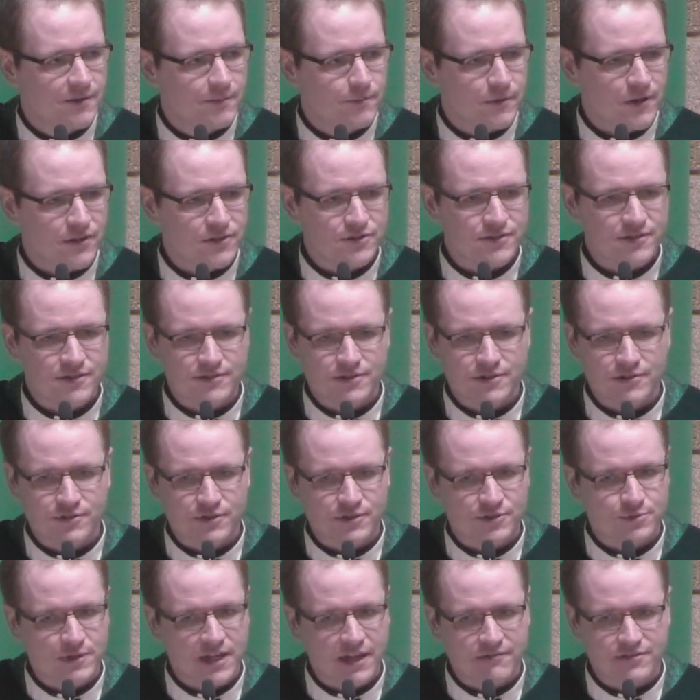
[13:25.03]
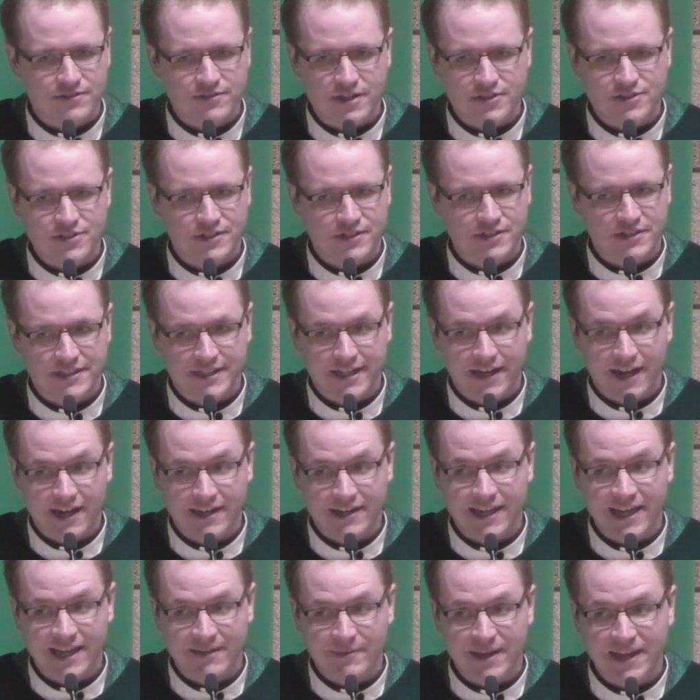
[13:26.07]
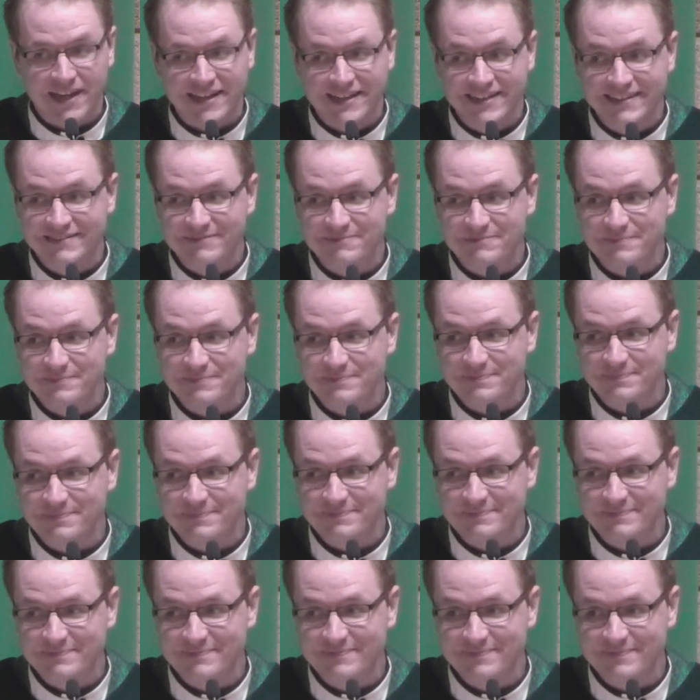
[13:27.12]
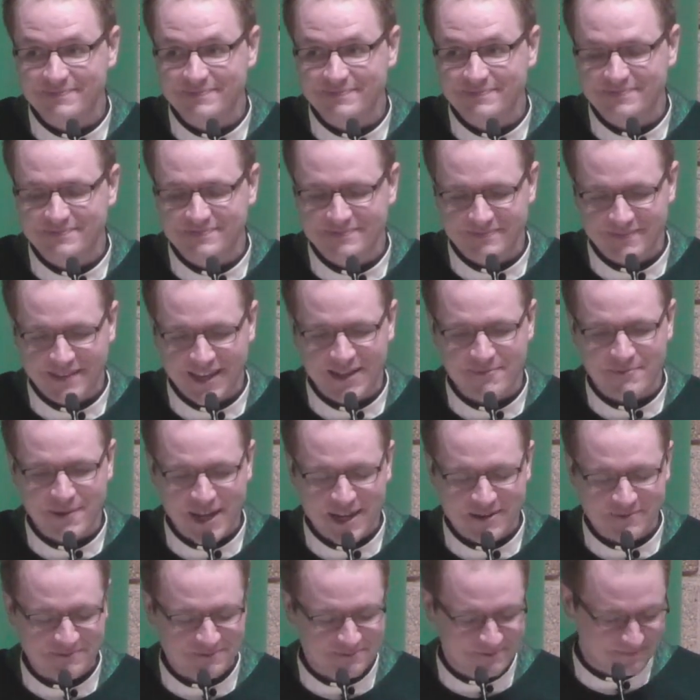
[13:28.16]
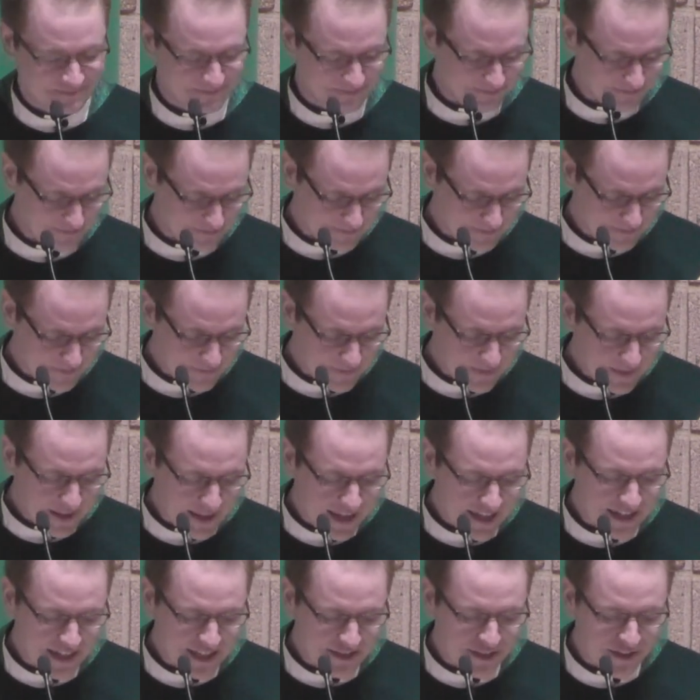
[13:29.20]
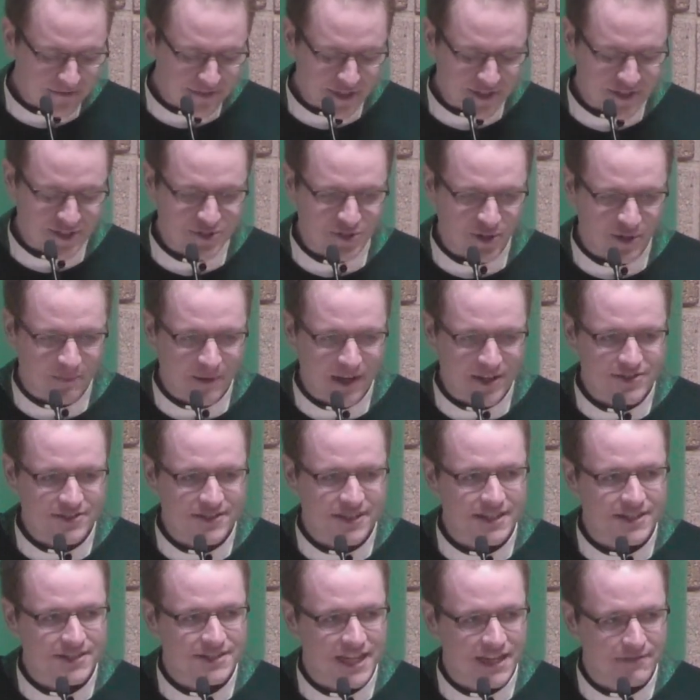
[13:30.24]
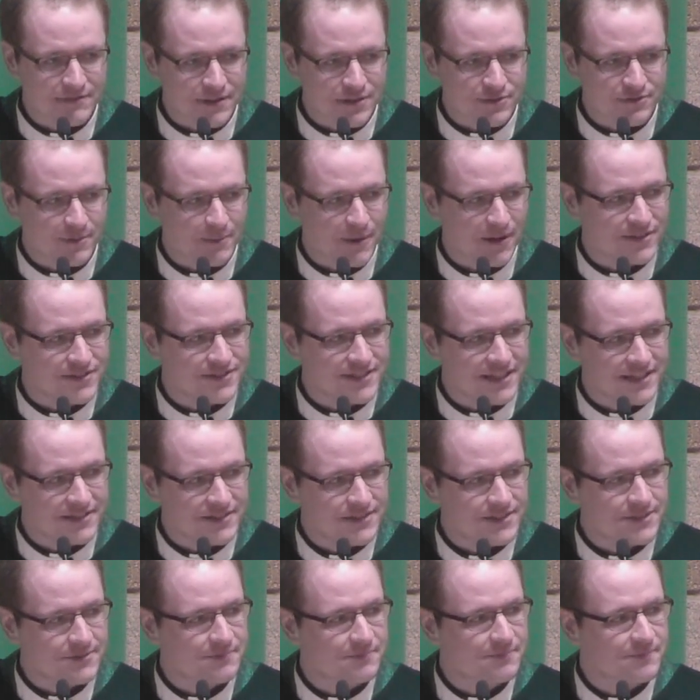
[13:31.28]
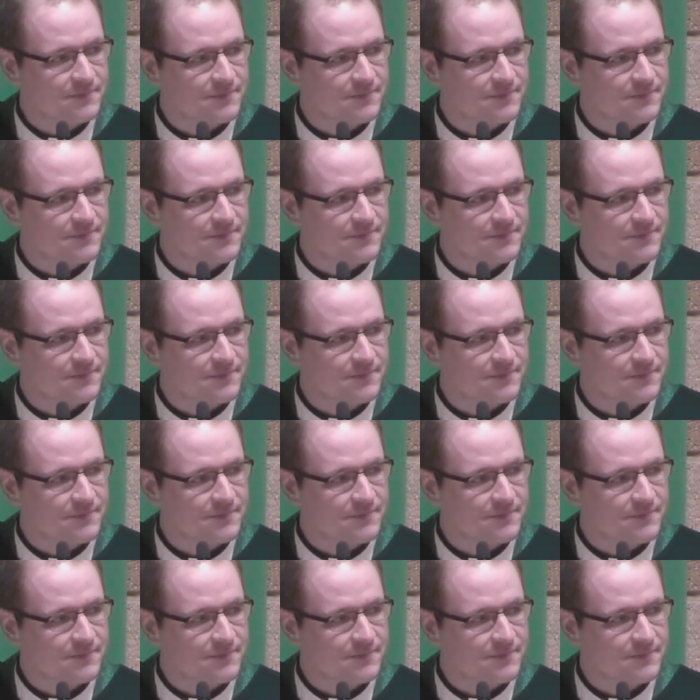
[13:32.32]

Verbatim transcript: Brothers and sisters, we have such a good God. Amen. Amen. And He loves us so much that He saved us from our sins.